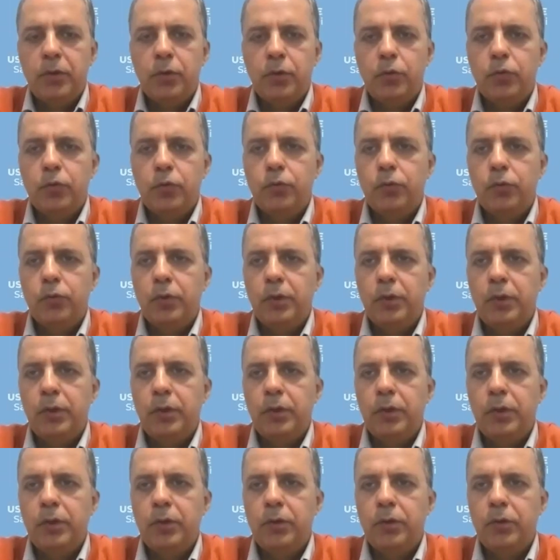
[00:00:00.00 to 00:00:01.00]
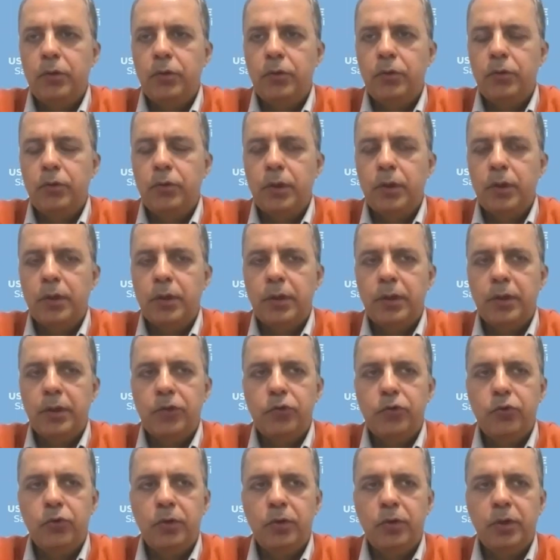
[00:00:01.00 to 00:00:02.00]
Hopefully you are
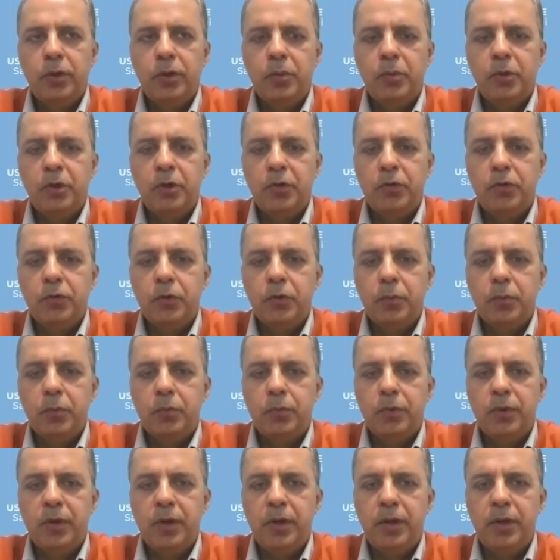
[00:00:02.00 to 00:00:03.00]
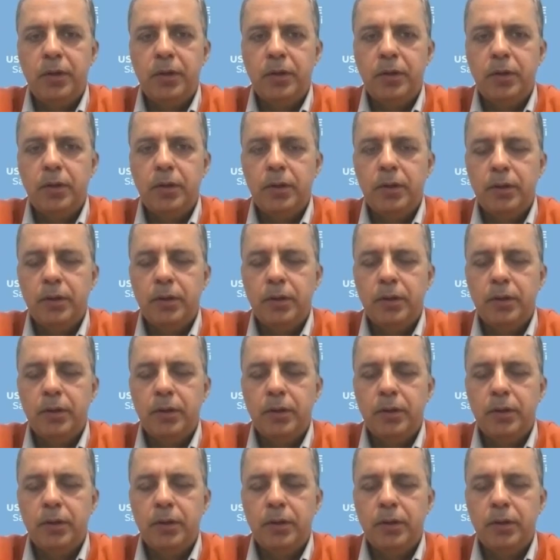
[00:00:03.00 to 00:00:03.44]
enjoying a bit of a break